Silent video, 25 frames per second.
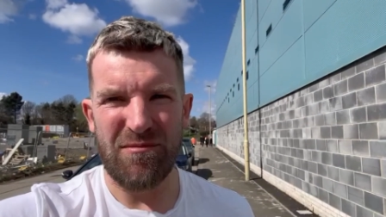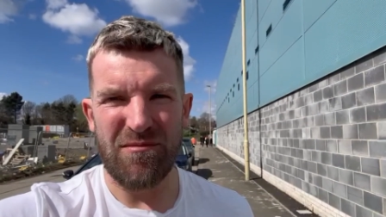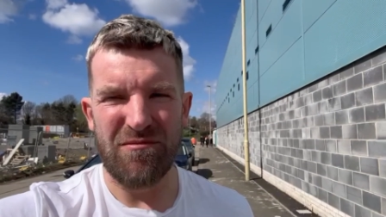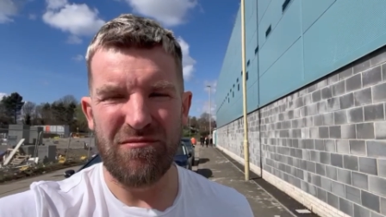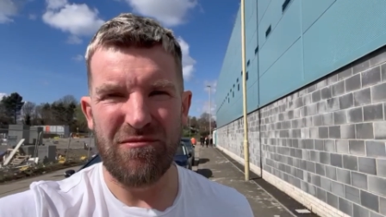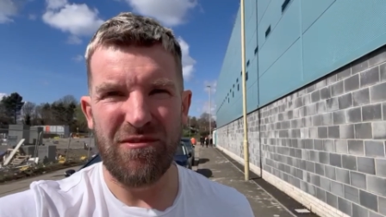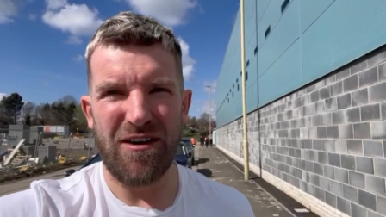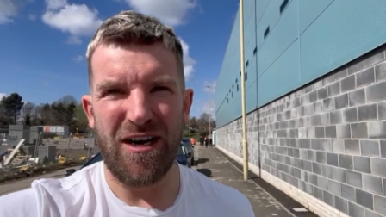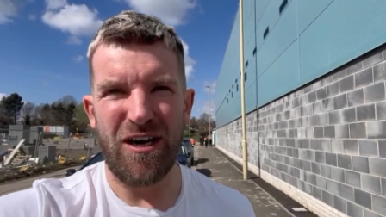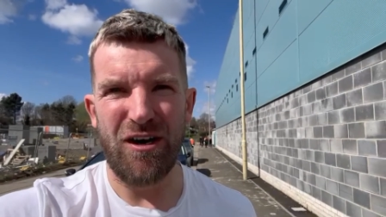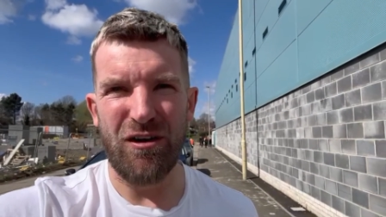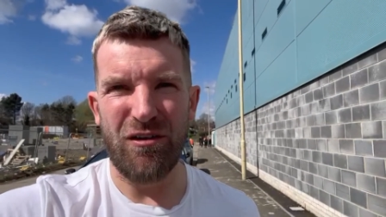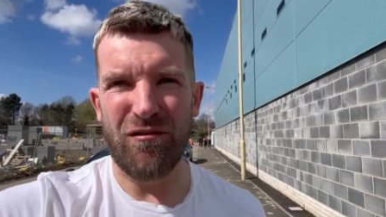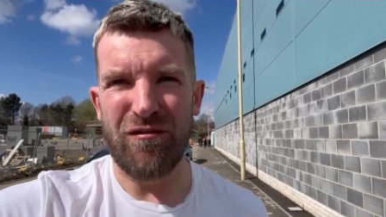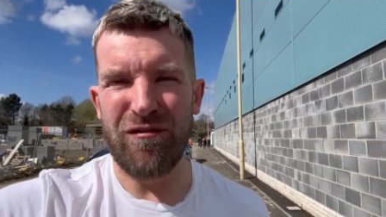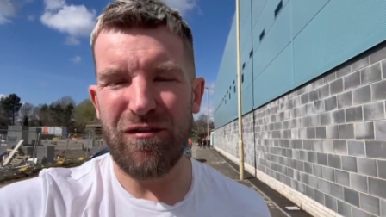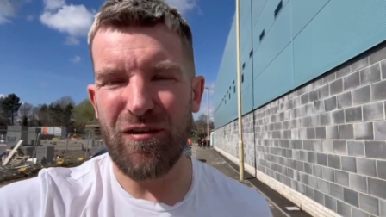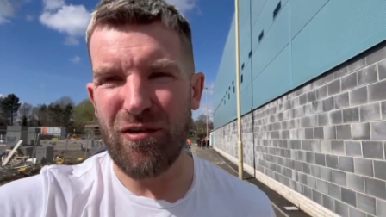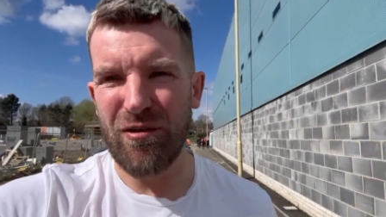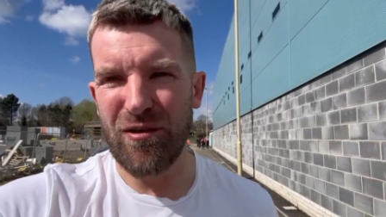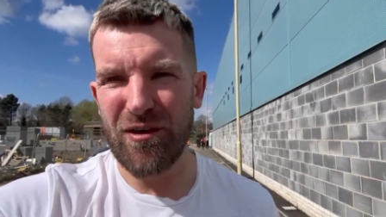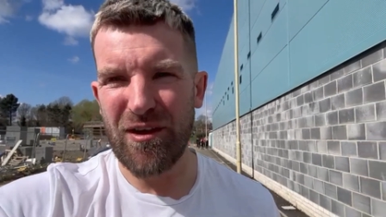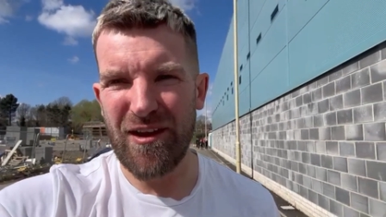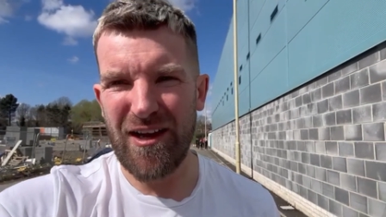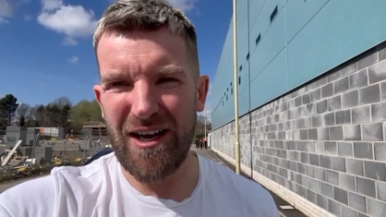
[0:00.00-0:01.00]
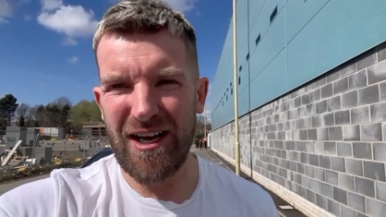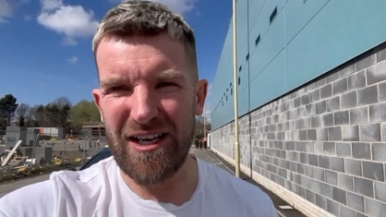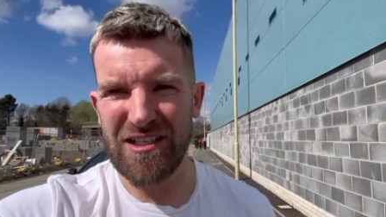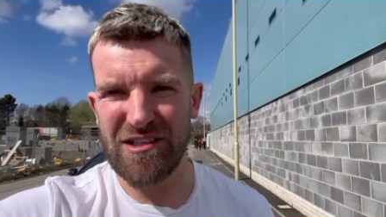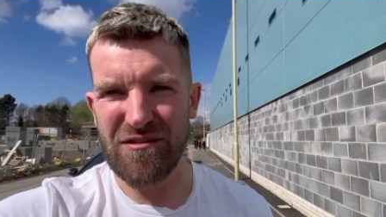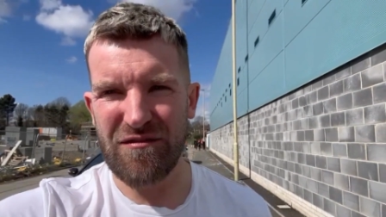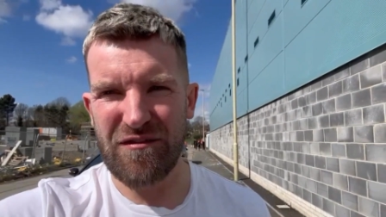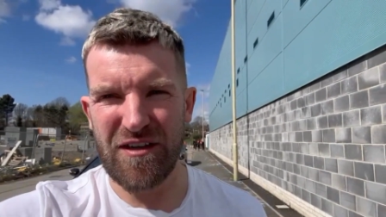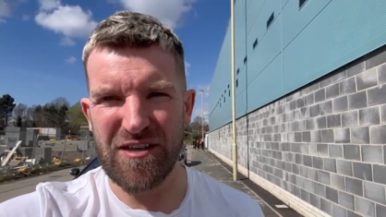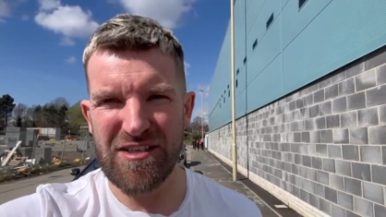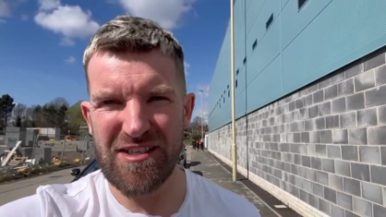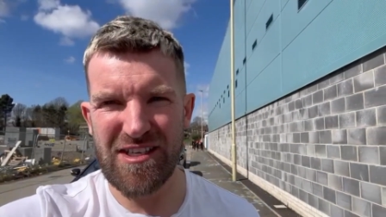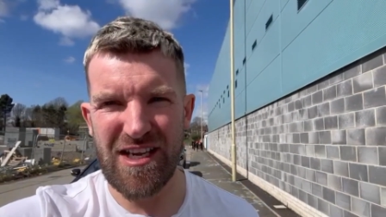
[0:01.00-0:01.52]
Really looking forward to that. It's
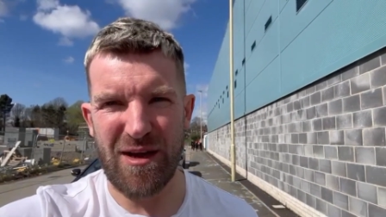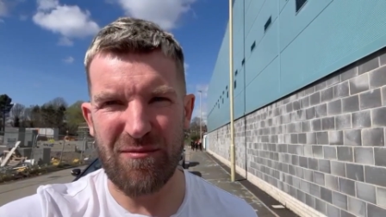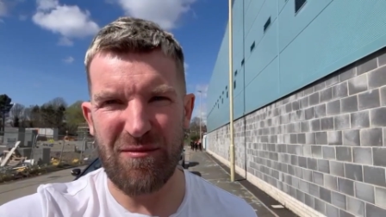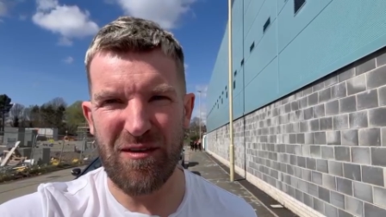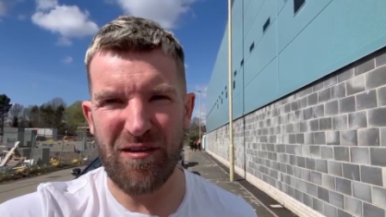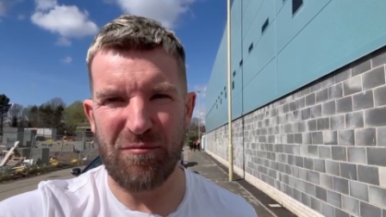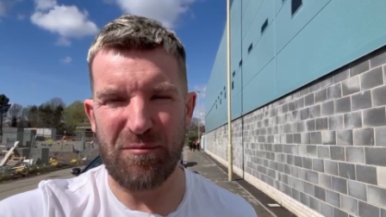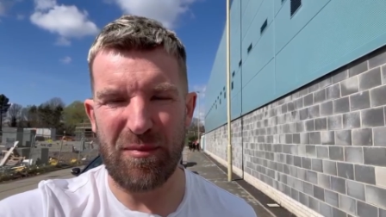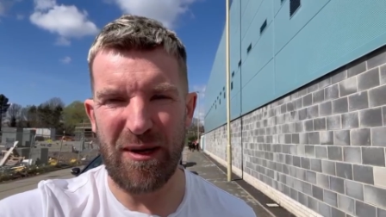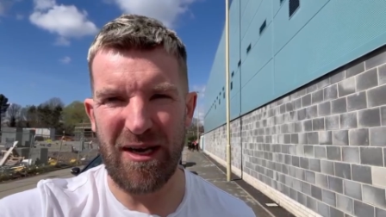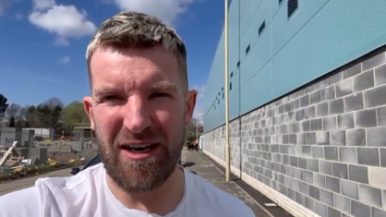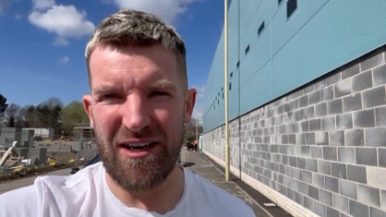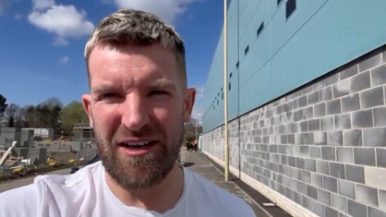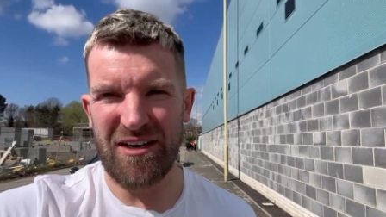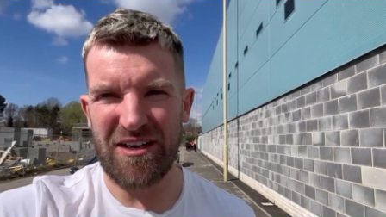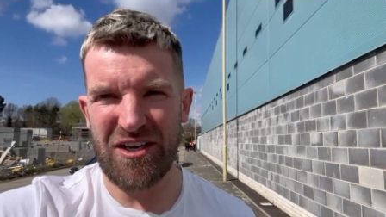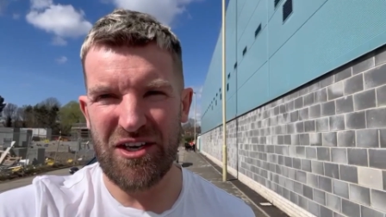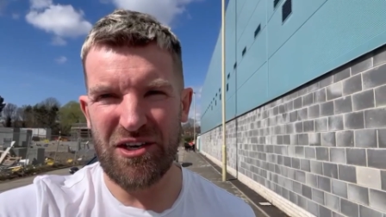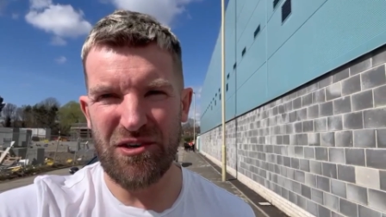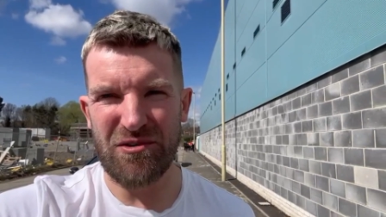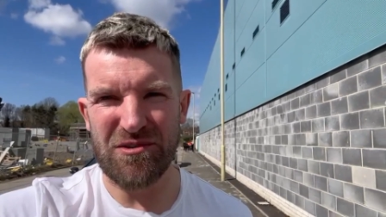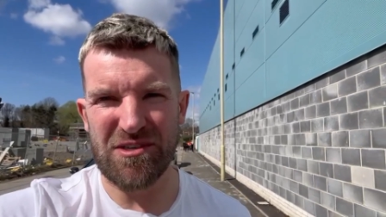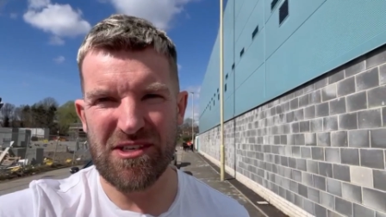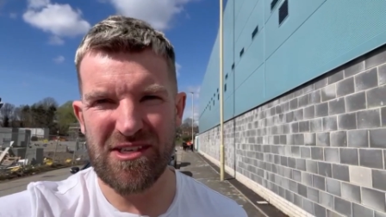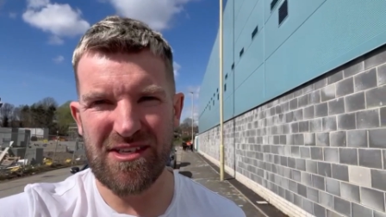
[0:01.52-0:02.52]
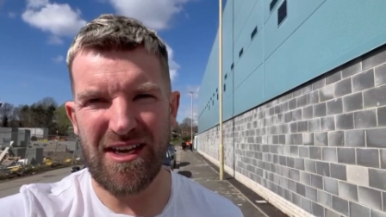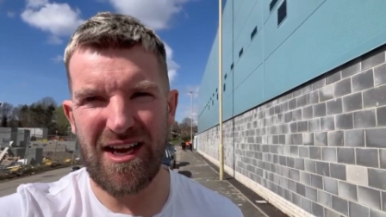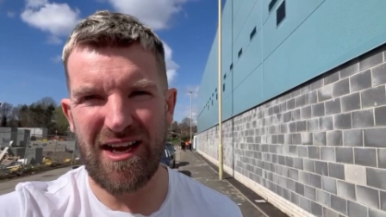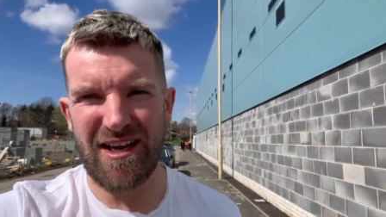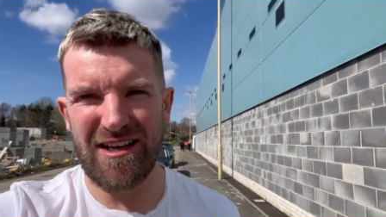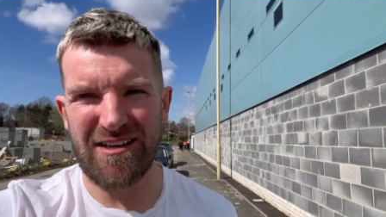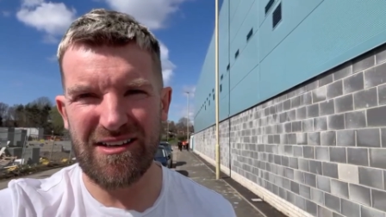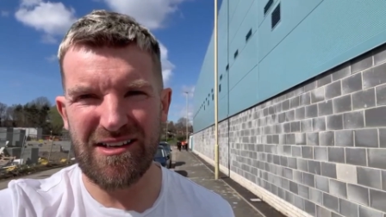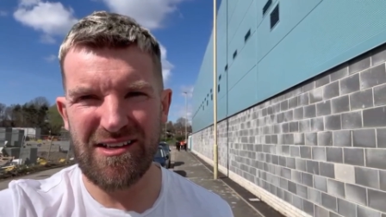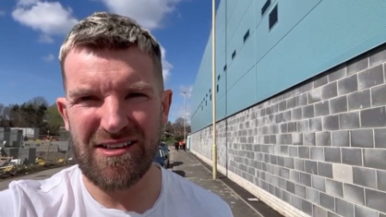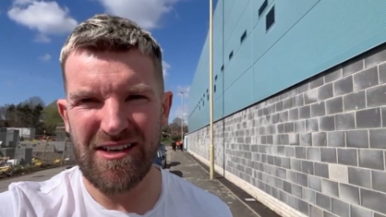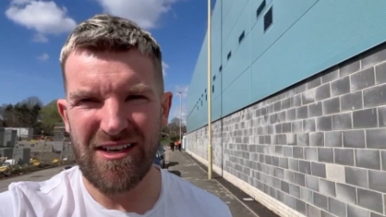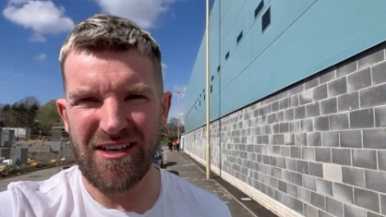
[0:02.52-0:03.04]
the first time I've been in the new
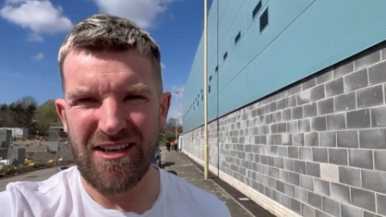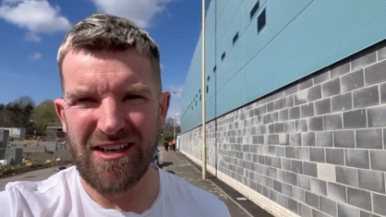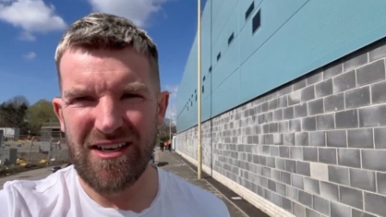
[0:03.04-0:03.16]
stand.